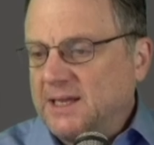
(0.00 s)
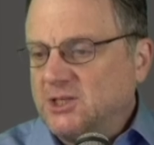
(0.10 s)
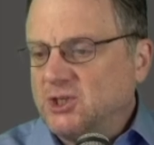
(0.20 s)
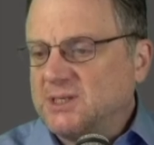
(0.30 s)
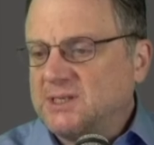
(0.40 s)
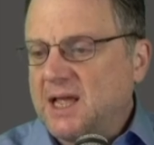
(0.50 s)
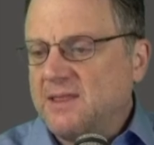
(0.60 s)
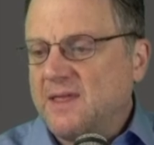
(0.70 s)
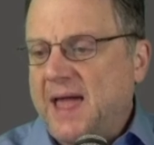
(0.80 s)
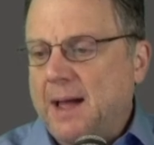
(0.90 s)
Let's just
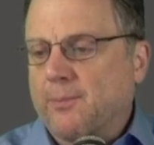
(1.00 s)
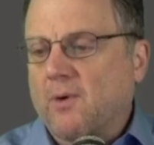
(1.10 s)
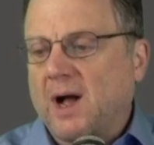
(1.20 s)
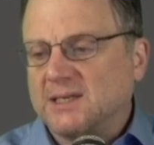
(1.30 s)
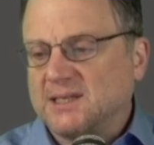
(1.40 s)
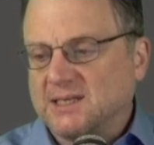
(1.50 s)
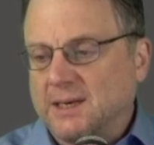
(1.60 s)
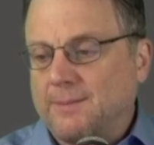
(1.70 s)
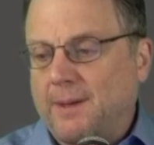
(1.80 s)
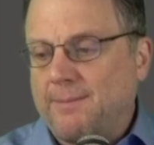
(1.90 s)
say that that
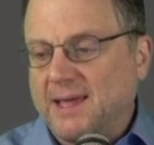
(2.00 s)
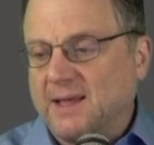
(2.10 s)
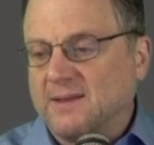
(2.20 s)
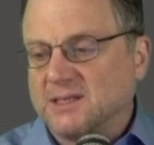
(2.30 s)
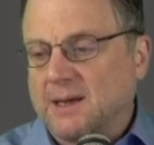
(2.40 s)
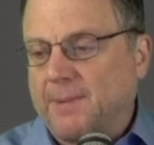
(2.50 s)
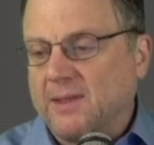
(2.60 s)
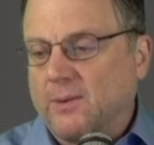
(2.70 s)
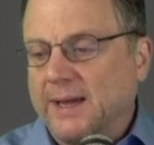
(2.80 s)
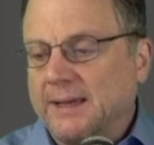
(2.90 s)
process, and I'm, I'm making this up
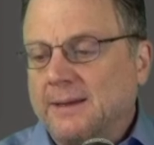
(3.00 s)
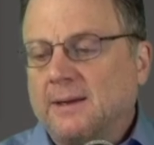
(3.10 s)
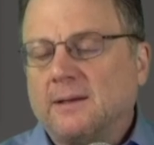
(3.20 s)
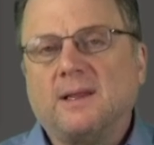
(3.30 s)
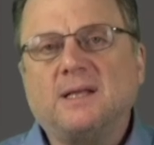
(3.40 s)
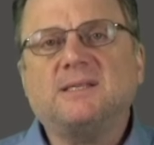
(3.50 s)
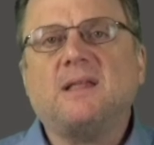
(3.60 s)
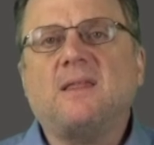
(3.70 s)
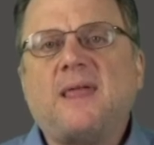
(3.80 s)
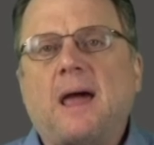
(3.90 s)
by the way, let's
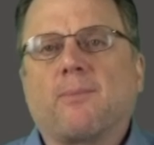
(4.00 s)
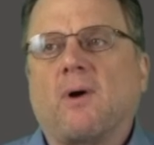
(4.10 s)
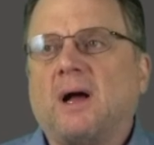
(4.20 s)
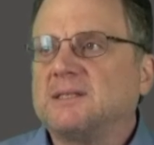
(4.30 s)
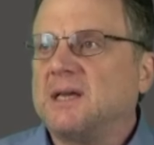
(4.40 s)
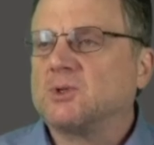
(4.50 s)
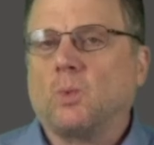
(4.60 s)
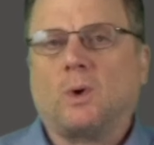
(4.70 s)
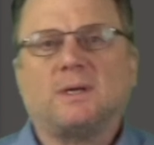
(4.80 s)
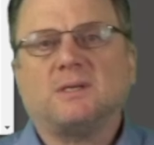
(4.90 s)
say that that
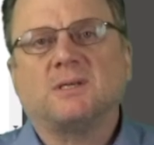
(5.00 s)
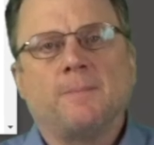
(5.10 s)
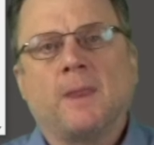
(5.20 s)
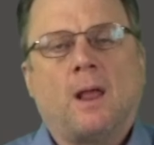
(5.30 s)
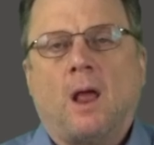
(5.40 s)
process was